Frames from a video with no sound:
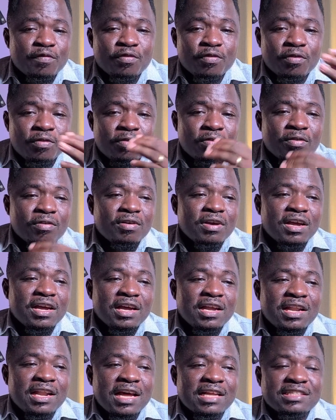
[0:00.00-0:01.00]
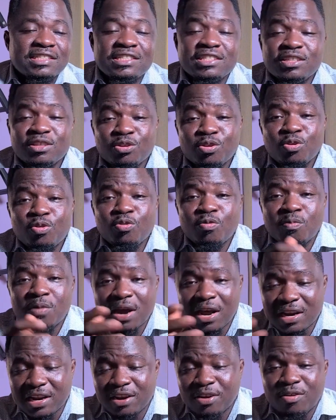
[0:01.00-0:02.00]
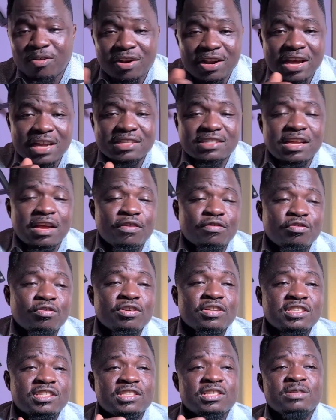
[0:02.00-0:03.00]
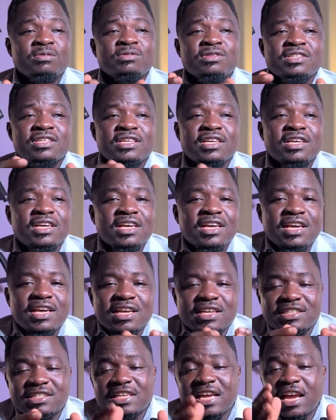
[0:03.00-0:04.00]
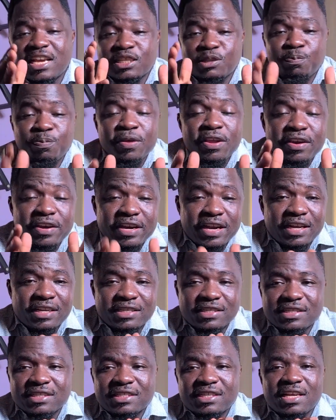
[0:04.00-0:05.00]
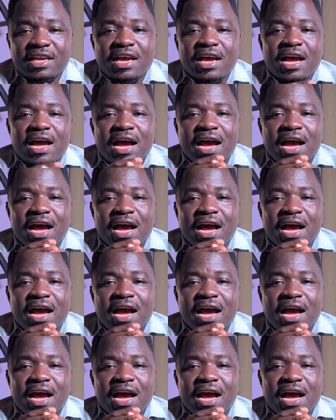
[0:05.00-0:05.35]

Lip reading: Afro-Latino woman and all that stuff. So it seems his experience